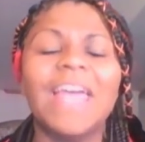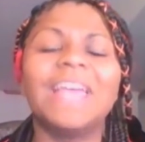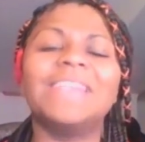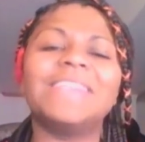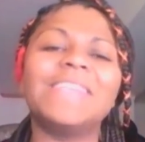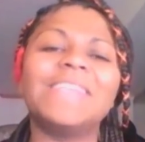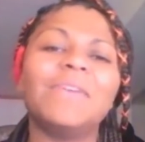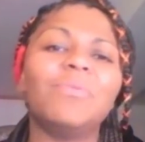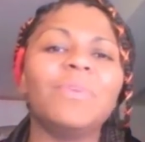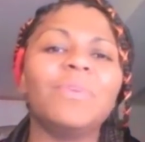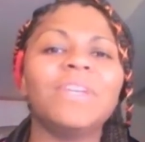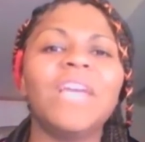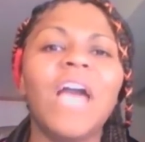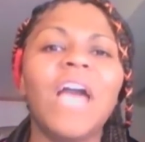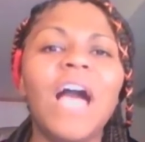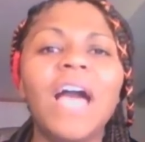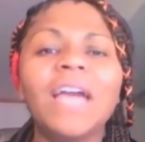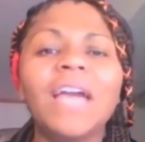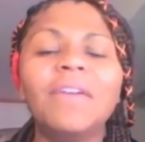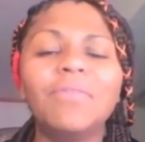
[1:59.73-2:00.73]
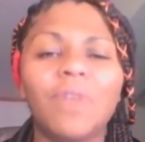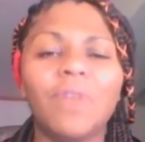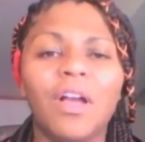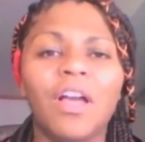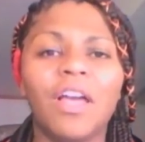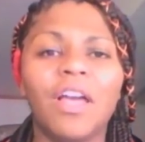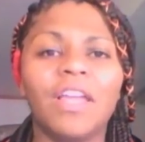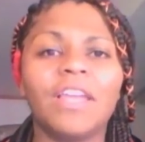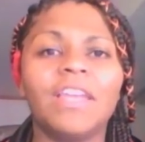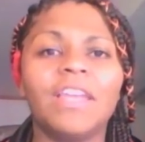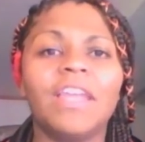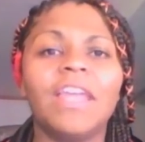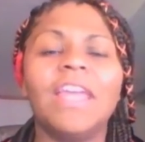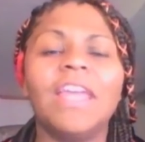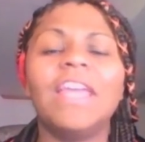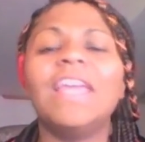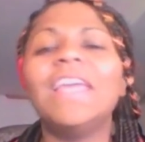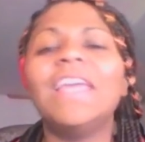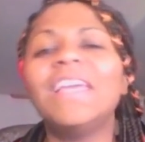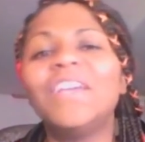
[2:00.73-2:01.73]
See, when Chiron
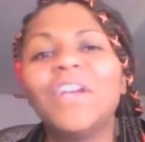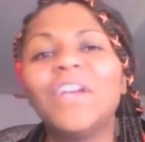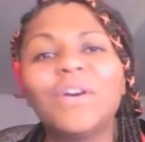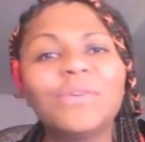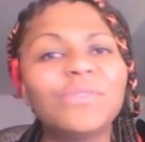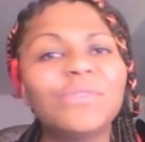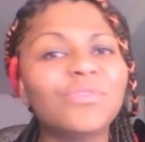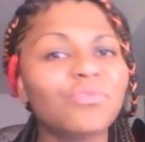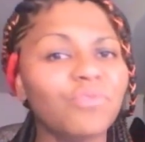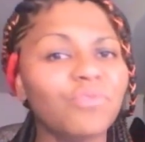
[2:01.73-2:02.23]
goes